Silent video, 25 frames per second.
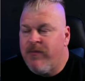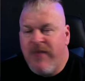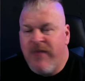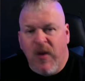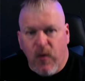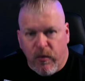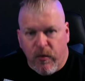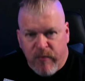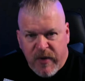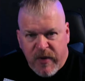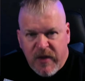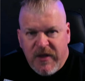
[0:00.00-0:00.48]

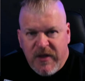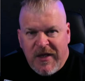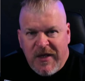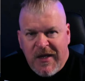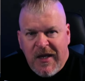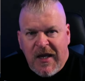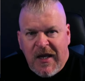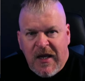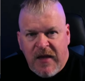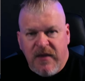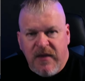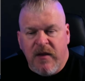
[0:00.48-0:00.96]
They were
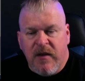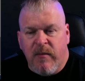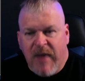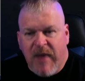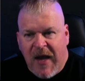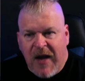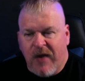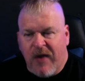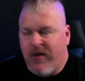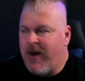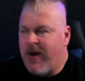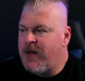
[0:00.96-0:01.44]
building in the
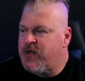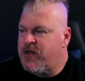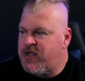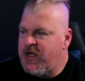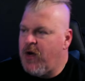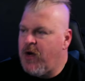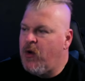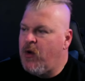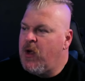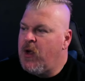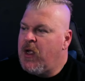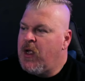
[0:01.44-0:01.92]
background.
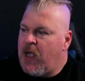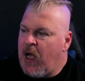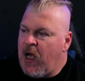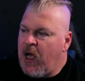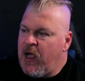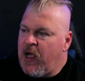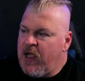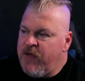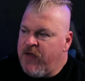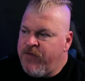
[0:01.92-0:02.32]
So uh,